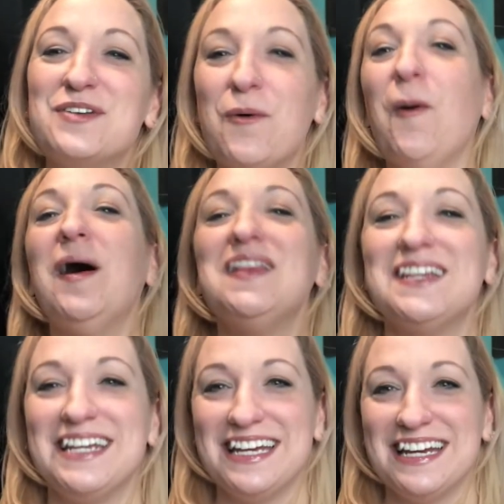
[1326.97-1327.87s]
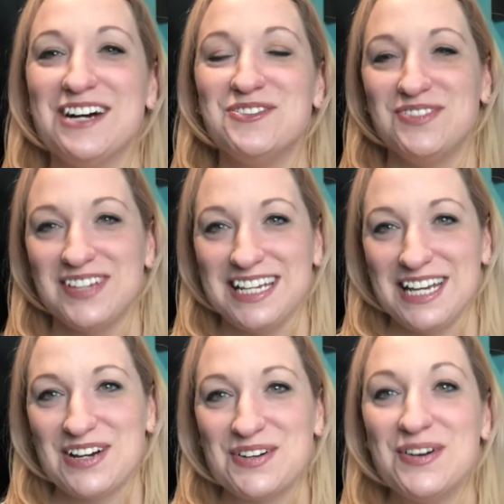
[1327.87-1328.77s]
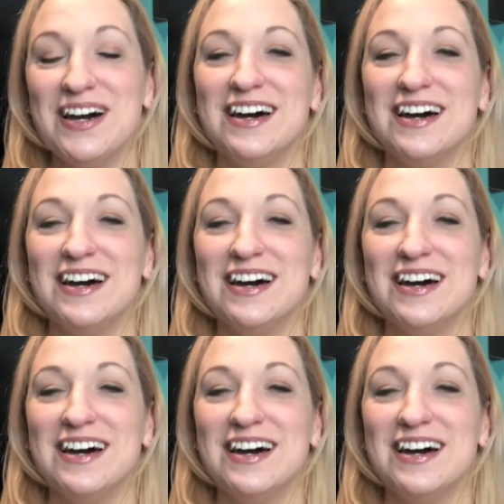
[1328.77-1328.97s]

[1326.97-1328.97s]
quality of video.